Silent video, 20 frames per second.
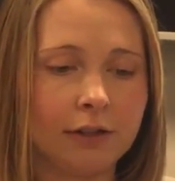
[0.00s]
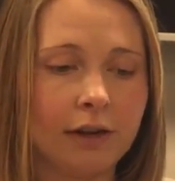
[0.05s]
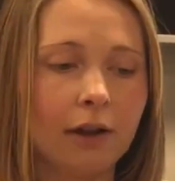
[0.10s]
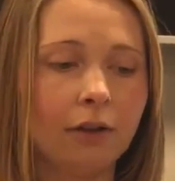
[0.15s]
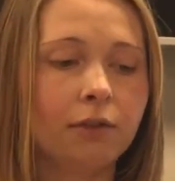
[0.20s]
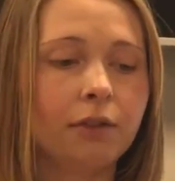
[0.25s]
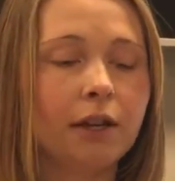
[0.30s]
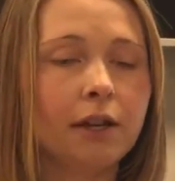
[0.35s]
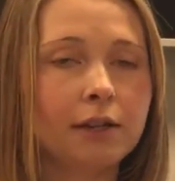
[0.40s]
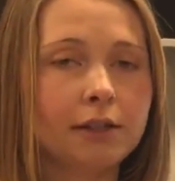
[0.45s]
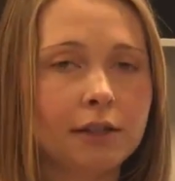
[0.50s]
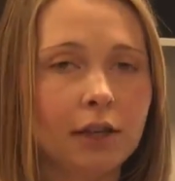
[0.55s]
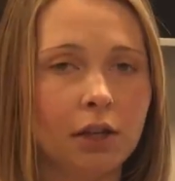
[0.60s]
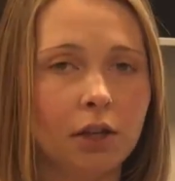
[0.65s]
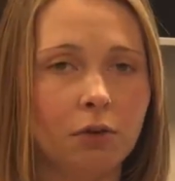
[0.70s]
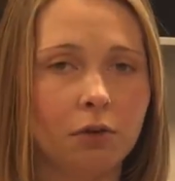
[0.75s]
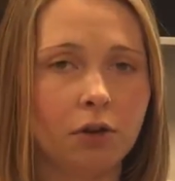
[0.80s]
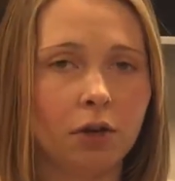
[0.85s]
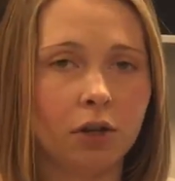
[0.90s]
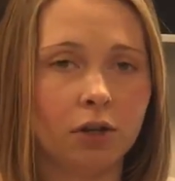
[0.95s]
Now, things that
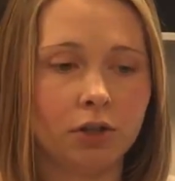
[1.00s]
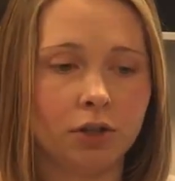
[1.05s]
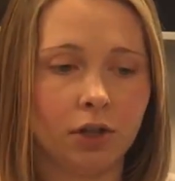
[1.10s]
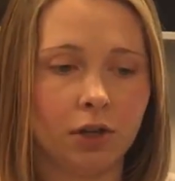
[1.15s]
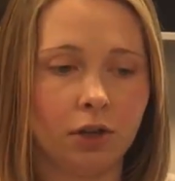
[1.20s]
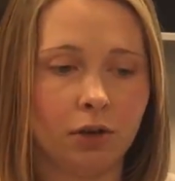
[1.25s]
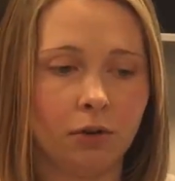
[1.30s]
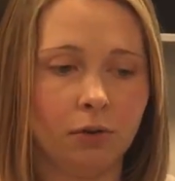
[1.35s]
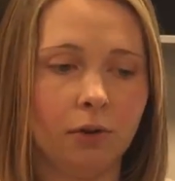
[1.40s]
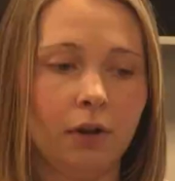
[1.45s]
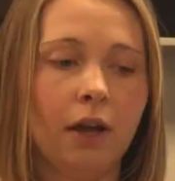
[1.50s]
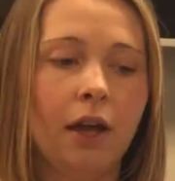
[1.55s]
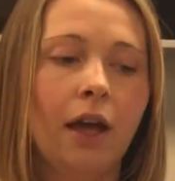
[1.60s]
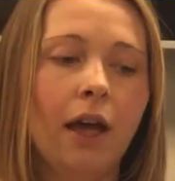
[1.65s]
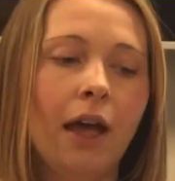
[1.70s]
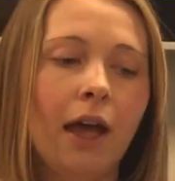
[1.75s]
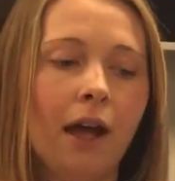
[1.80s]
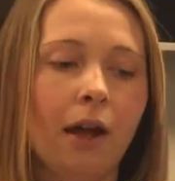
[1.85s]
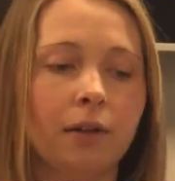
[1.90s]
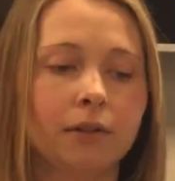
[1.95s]
you could do
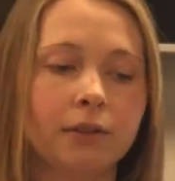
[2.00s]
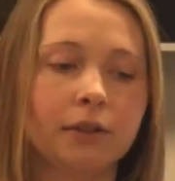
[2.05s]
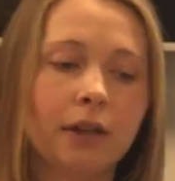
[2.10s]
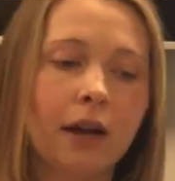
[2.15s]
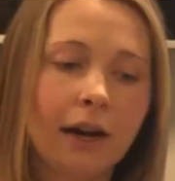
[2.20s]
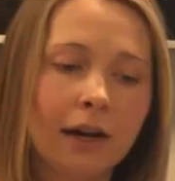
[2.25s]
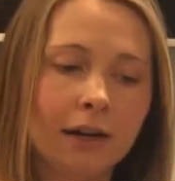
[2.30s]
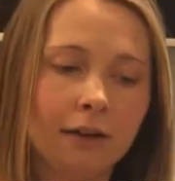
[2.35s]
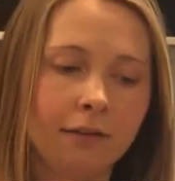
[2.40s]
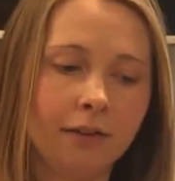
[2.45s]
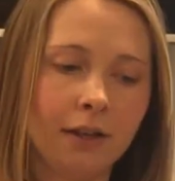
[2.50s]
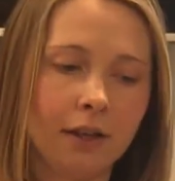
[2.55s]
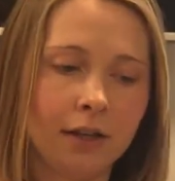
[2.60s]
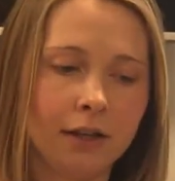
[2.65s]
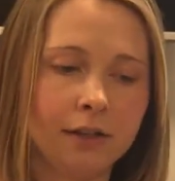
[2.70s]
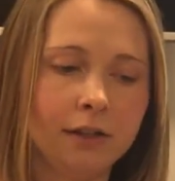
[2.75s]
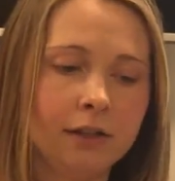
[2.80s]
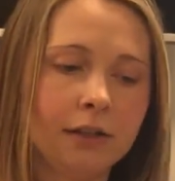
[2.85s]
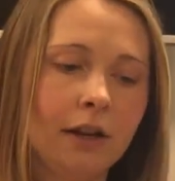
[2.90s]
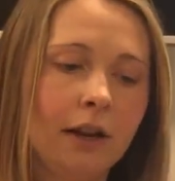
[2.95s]
outside of
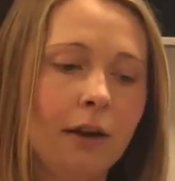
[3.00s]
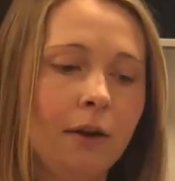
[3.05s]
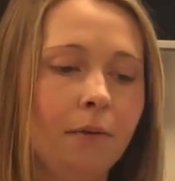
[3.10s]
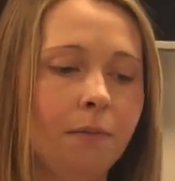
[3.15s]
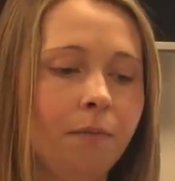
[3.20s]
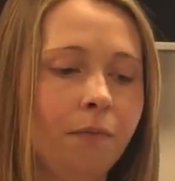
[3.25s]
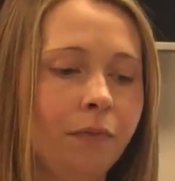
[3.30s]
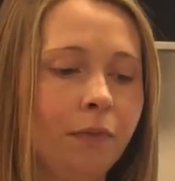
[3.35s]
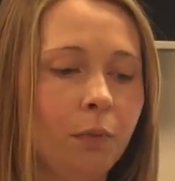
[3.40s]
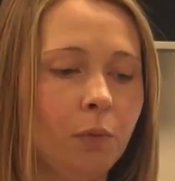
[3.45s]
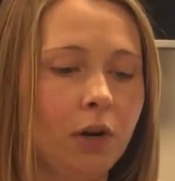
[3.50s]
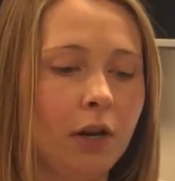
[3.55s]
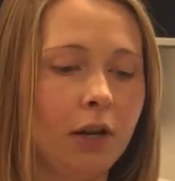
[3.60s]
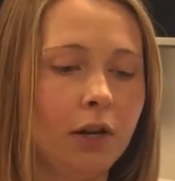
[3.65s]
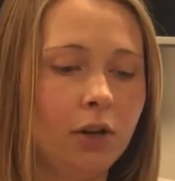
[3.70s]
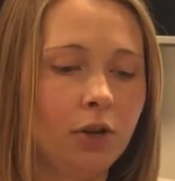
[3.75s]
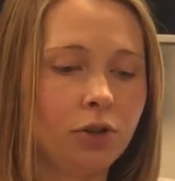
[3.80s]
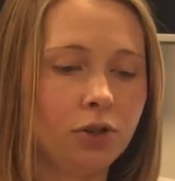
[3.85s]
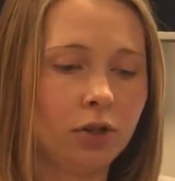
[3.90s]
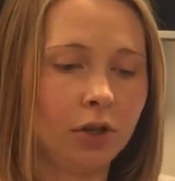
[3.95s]
this, and what I
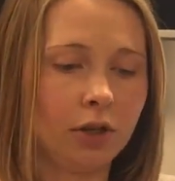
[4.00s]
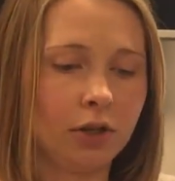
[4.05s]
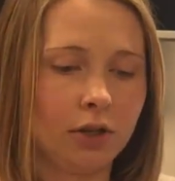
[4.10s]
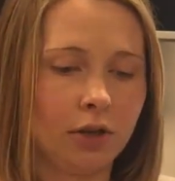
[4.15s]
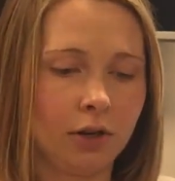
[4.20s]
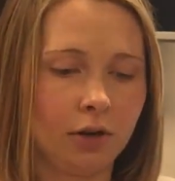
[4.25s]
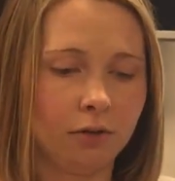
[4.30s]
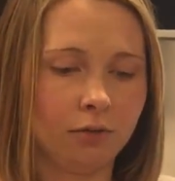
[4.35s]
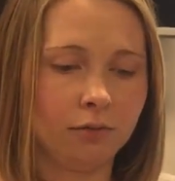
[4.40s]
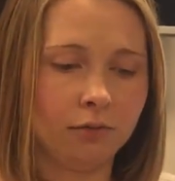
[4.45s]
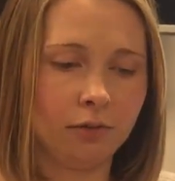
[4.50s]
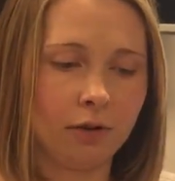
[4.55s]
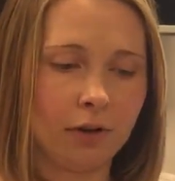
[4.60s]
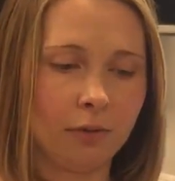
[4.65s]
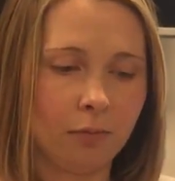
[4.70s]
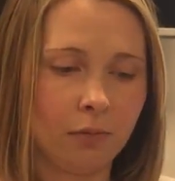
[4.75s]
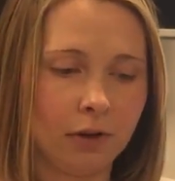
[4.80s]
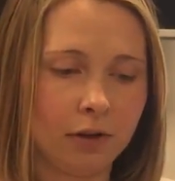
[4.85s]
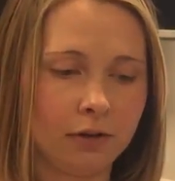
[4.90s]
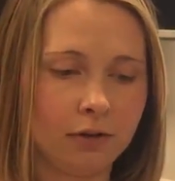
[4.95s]
usually do,
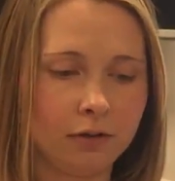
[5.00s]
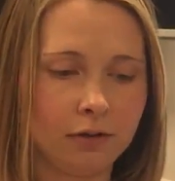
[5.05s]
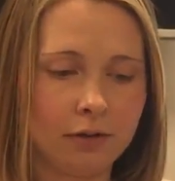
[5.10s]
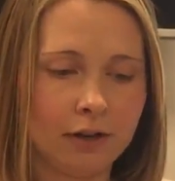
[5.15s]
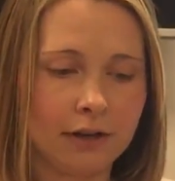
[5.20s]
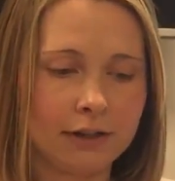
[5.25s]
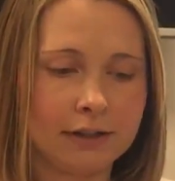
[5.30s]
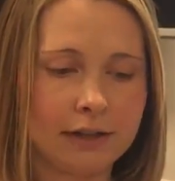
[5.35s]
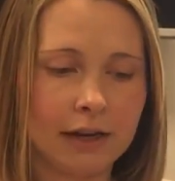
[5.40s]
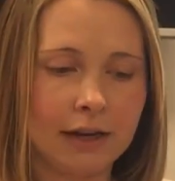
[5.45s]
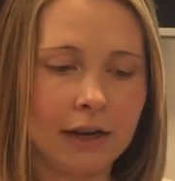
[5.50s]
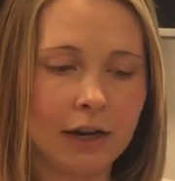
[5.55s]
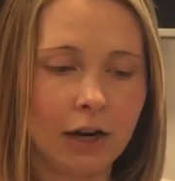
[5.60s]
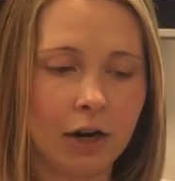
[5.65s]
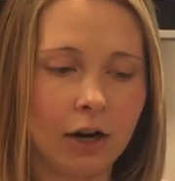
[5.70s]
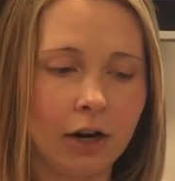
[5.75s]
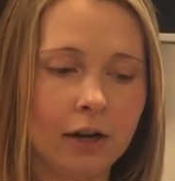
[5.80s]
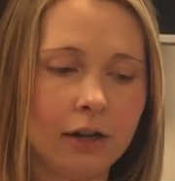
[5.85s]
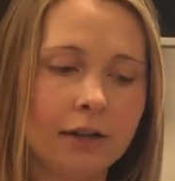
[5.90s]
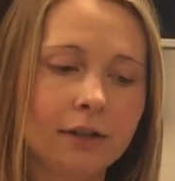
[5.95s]
and what they say
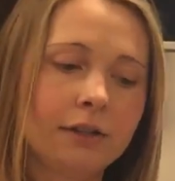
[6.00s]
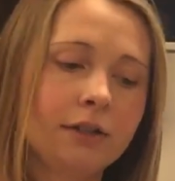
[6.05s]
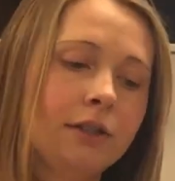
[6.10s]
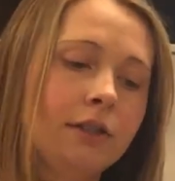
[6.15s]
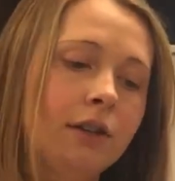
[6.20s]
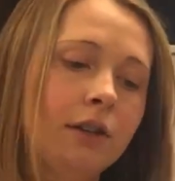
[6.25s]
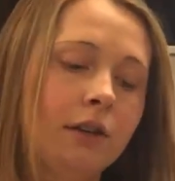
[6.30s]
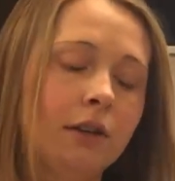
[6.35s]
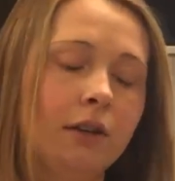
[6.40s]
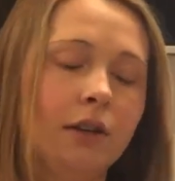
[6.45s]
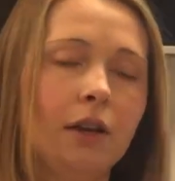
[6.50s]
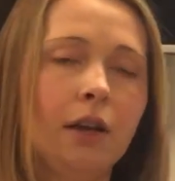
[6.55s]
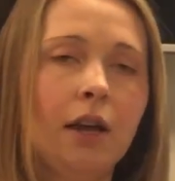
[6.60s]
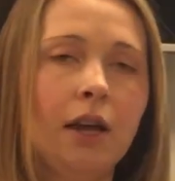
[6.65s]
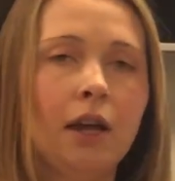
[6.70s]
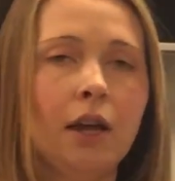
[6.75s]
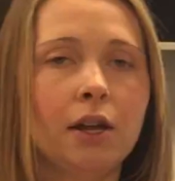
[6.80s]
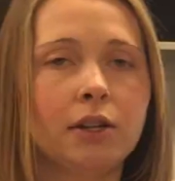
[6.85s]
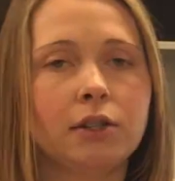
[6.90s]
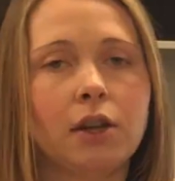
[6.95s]
here, is to
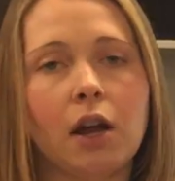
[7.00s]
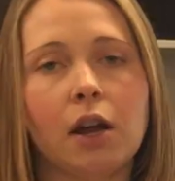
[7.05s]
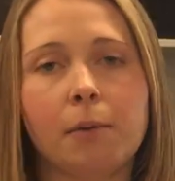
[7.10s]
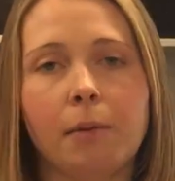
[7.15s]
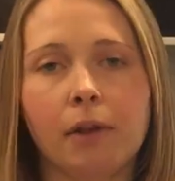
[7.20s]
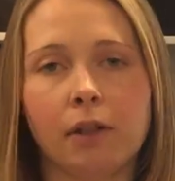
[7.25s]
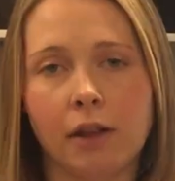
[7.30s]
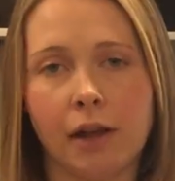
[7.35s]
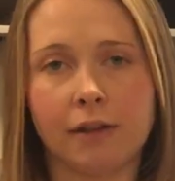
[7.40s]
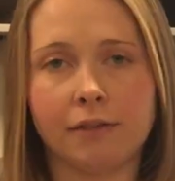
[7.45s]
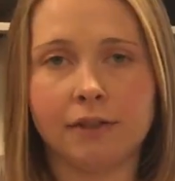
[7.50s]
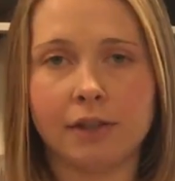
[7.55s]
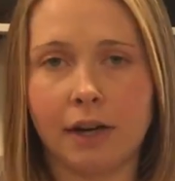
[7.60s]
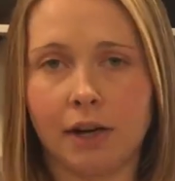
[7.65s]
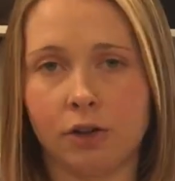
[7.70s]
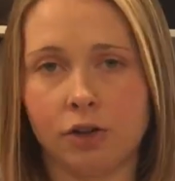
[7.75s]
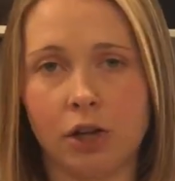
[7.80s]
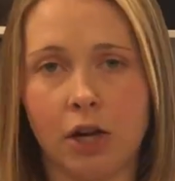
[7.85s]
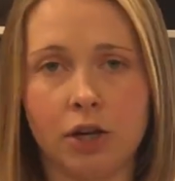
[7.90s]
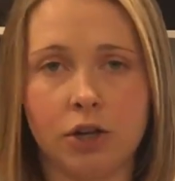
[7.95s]
talk about
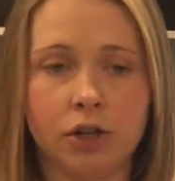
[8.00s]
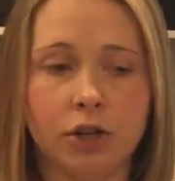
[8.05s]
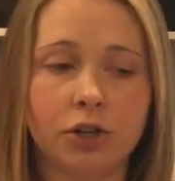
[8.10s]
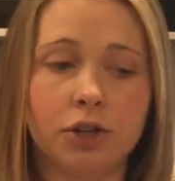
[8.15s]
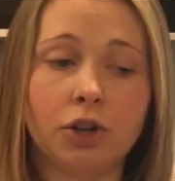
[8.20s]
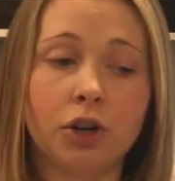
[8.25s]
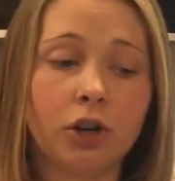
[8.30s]
lifestyle changes.